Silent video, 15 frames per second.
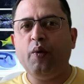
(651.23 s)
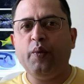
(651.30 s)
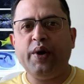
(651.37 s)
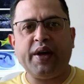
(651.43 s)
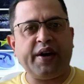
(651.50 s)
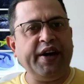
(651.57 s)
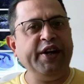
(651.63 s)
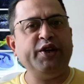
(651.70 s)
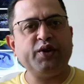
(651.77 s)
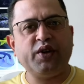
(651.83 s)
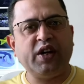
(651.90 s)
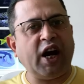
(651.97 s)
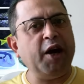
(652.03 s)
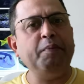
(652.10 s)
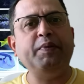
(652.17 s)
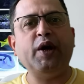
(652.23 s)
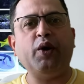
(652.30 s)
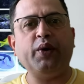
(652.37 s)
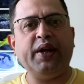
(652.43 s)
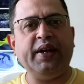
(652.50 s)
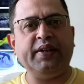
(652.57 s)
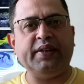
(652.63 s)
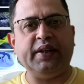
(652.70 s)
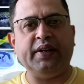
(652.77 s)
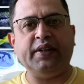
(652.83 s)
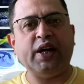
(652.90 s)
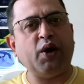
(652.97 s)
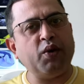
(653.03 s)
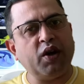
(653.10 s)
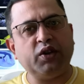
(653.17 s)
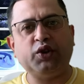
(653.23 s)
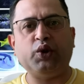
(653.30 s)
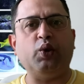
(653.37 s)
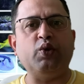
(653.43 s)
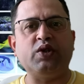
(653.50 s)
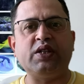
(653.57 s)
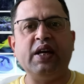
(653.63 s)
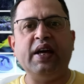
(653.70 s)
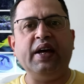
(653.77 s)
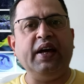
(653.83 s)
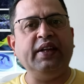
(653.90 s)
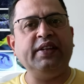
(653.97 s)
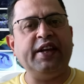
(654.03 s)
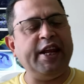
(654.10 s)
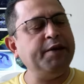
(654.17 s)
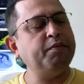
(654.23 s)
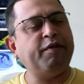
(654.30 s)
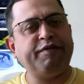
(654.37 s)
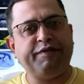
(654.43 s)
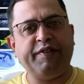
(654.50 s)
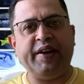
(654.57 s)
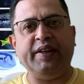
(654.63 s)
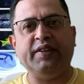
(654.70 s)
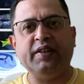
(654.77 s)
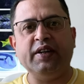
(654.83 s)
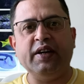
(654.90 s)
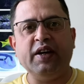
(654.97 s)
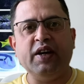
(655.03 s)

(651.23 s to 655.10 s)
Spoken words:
We are ready to gulp down anything down our throats in the name of faith.